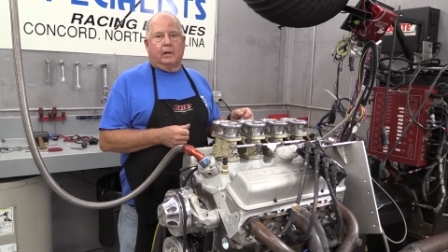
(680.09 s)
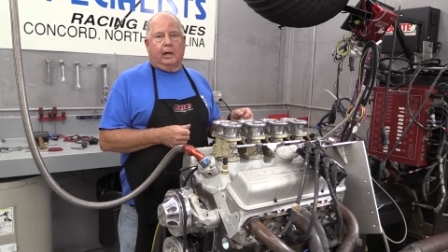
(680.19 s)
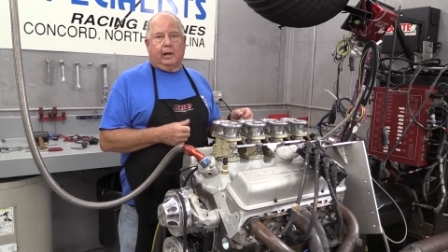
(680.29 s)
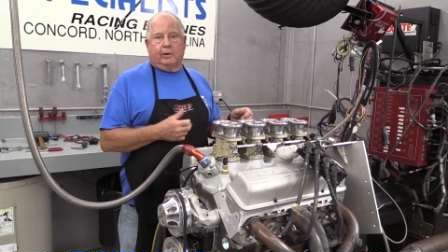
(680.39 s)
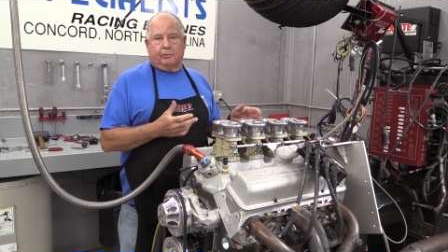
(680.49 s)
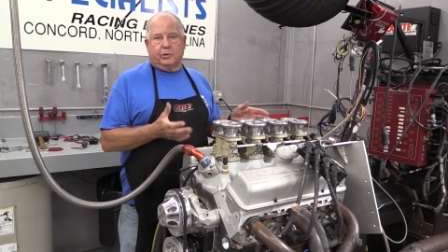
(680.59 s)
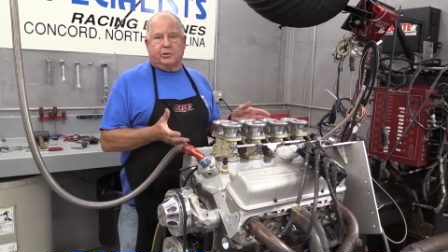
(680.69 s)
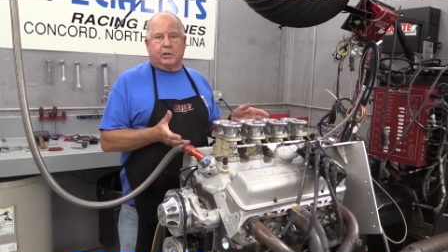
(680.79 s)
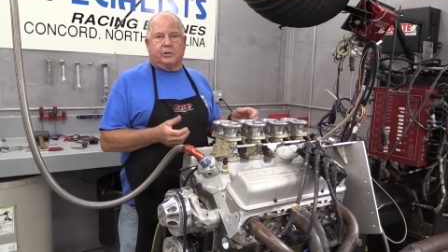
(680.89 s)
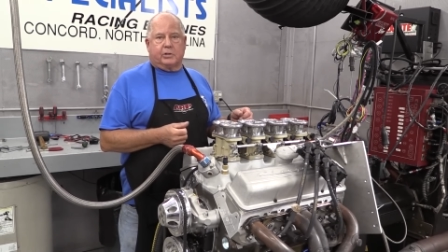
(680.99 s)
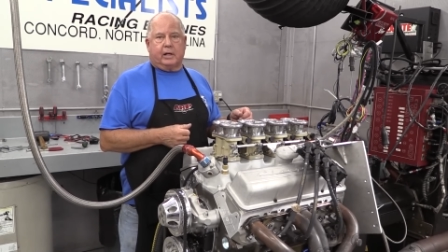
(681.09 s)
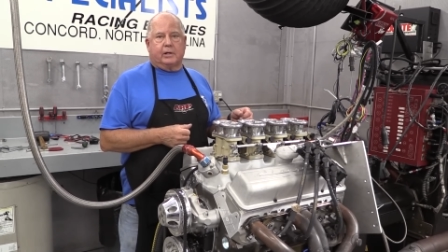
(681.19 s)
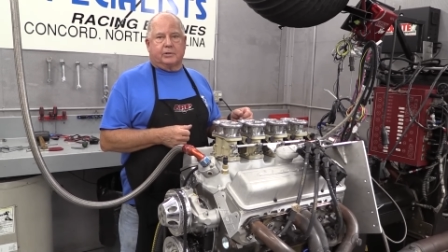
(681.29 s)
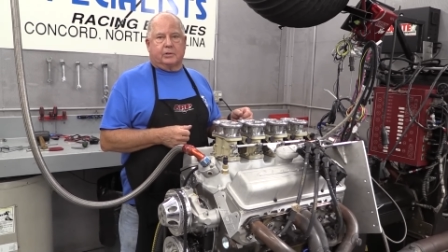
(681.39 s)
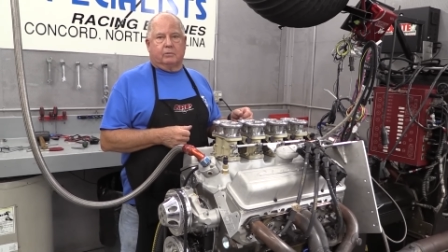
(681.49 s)
However, at
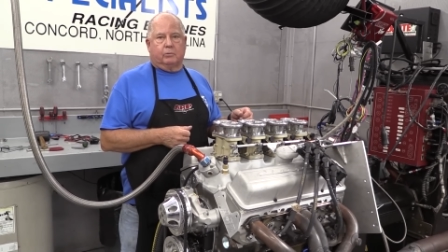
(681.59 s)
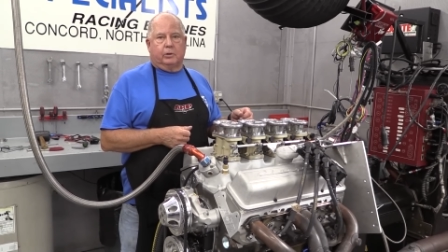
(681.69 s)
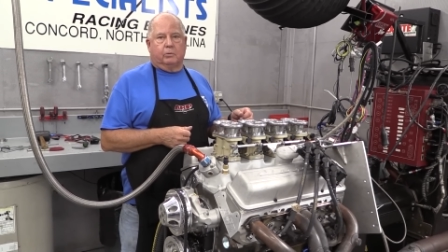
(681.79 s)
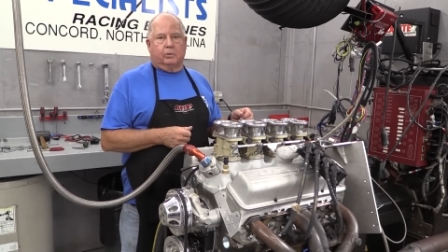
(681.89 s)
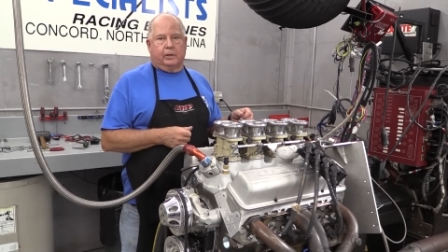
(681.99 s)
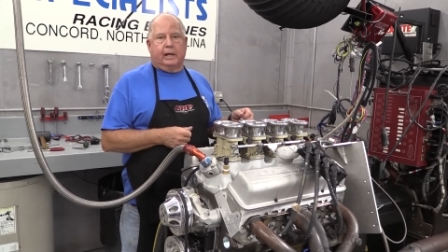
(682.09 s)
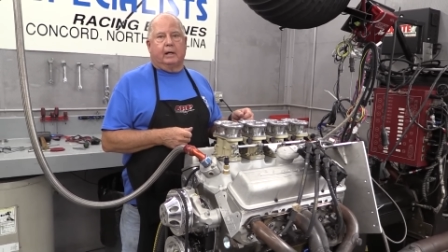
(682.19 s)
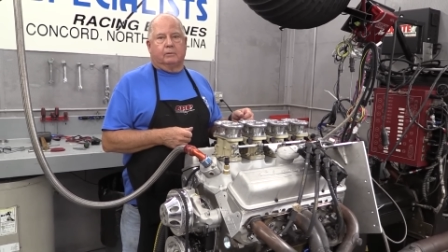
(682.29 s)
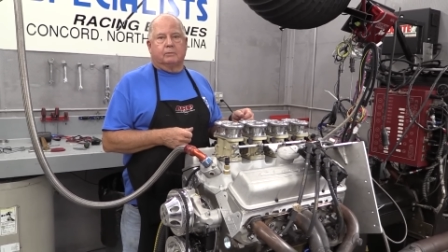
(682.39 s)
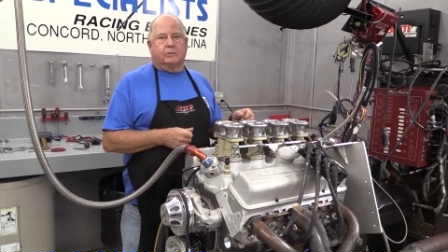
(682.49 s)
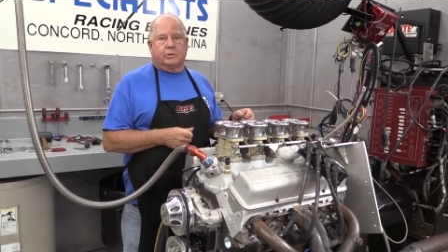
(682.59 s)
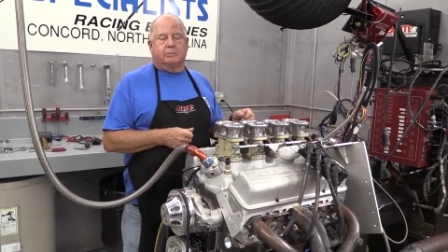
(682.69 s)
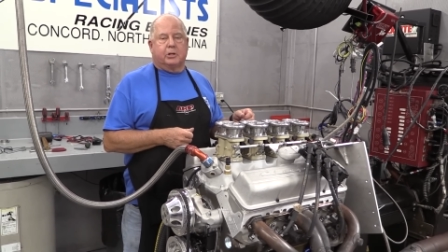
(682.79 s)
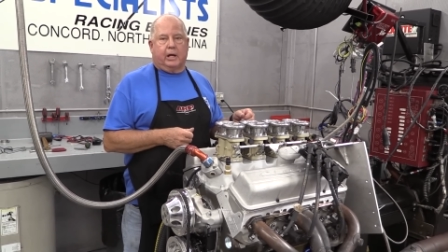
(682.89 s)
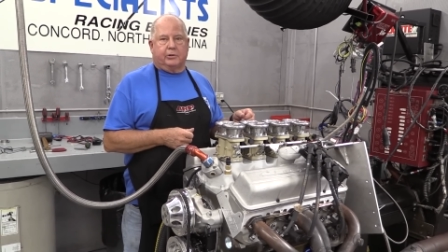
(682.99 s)
6,000 we were down
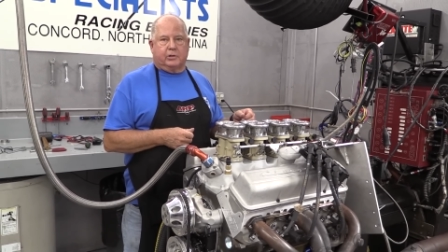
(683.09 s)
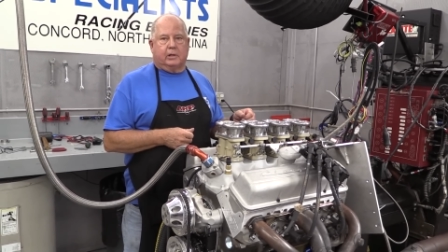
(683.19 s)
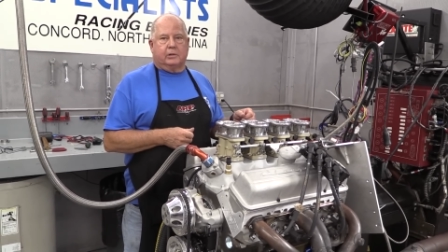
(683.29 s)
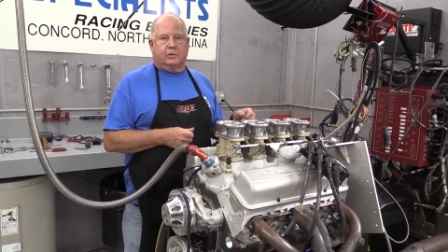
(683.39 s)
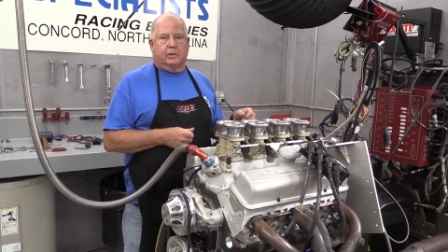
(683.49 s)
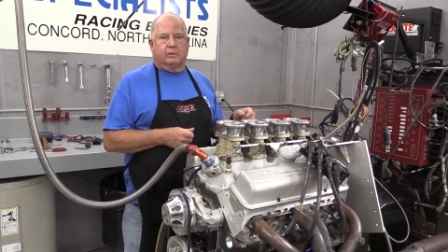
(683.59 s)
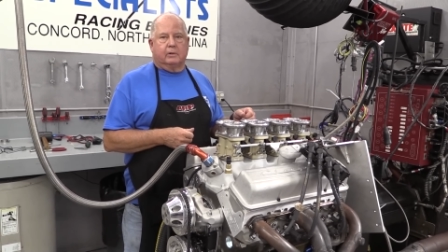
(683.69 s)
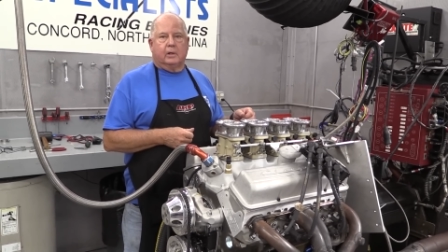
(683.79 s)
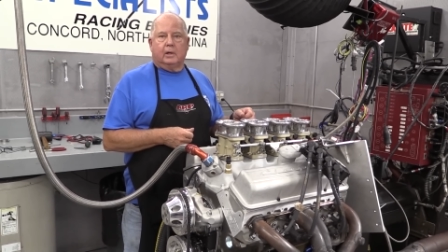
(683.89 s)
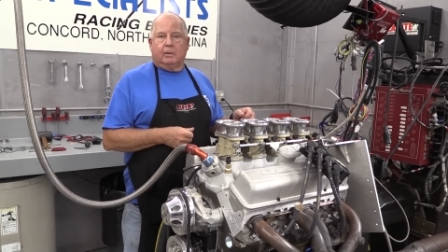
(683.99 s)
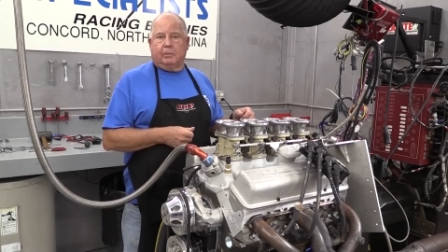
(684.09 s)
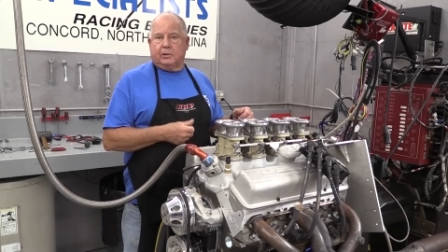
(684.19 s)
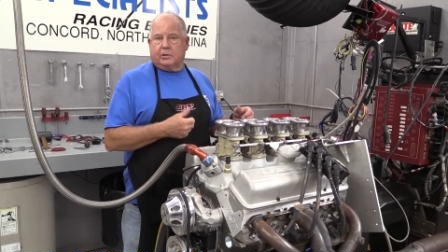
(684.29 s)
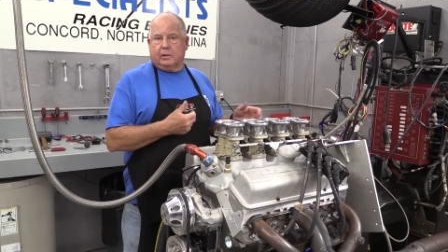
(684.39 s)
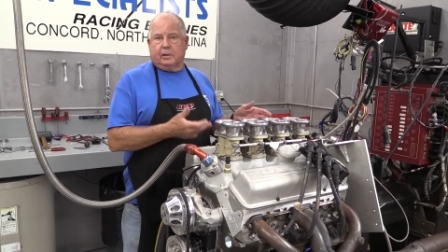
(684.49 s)
substantially. So,
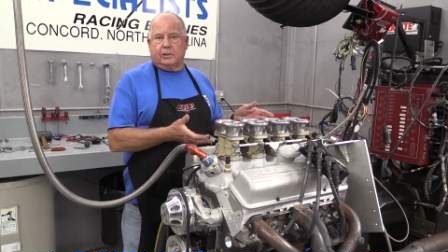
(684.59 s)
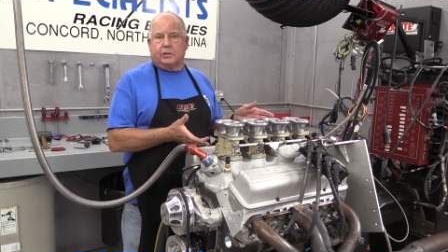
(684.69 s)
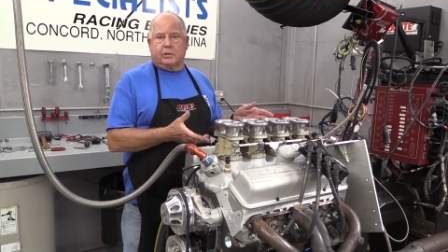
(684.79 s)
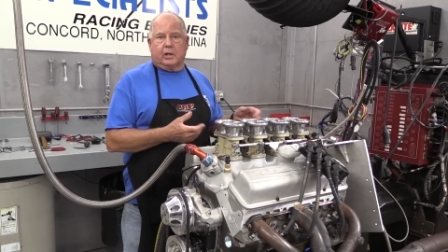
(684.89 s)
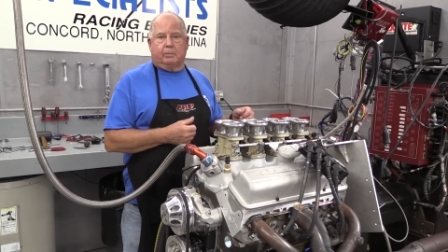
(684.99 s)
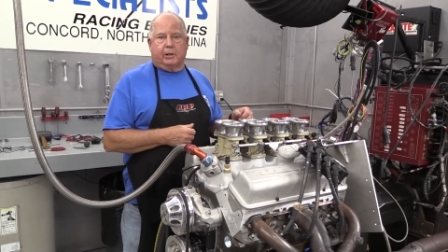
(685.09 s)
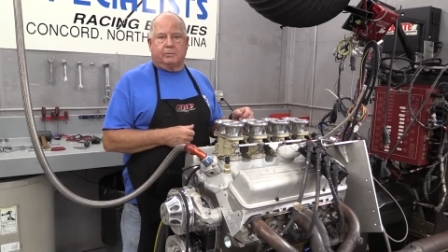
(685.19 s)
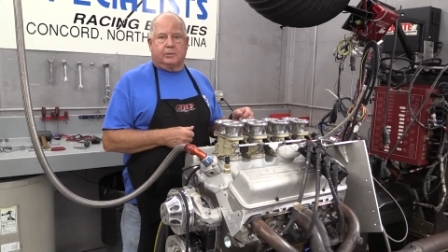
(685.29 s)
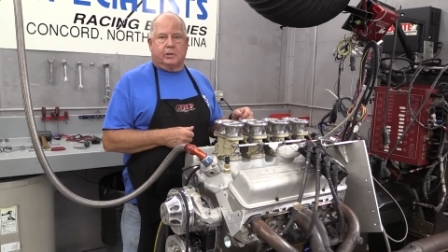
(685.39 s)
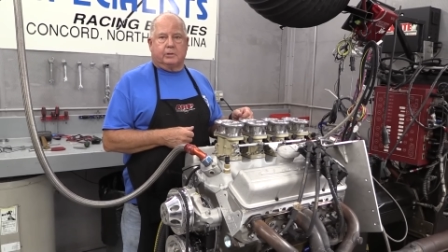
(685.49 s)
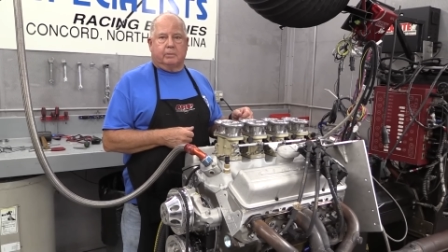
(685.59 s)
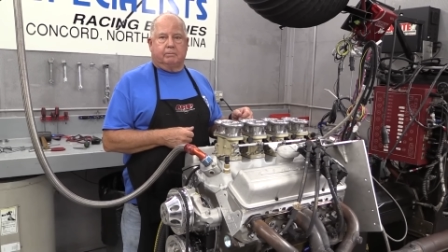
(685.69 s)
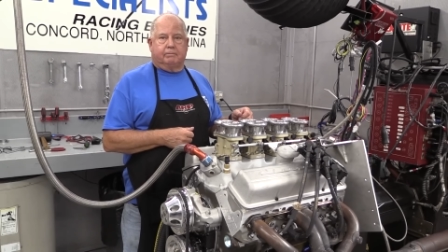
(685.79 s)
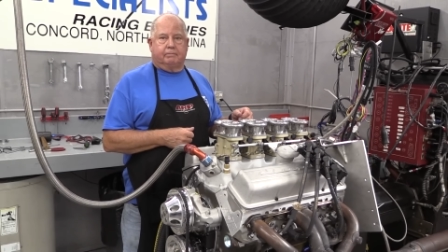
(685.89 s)
but see, this is going to make such a